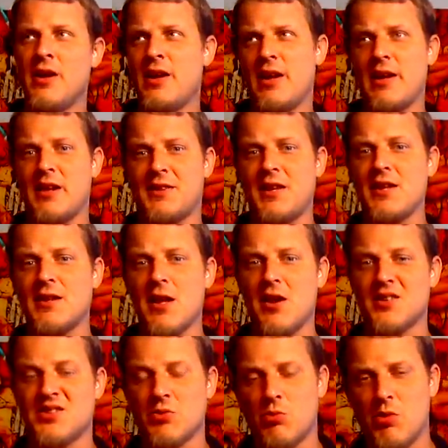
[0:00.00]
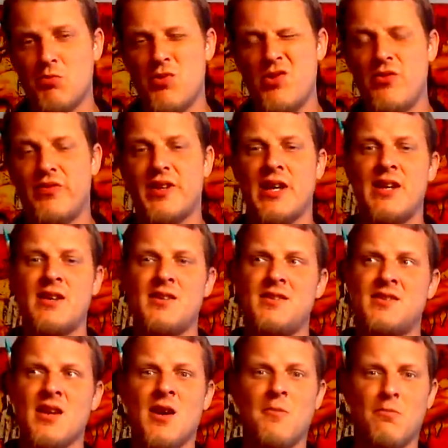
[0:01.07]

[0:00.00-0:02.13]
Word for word: And I think they also removed his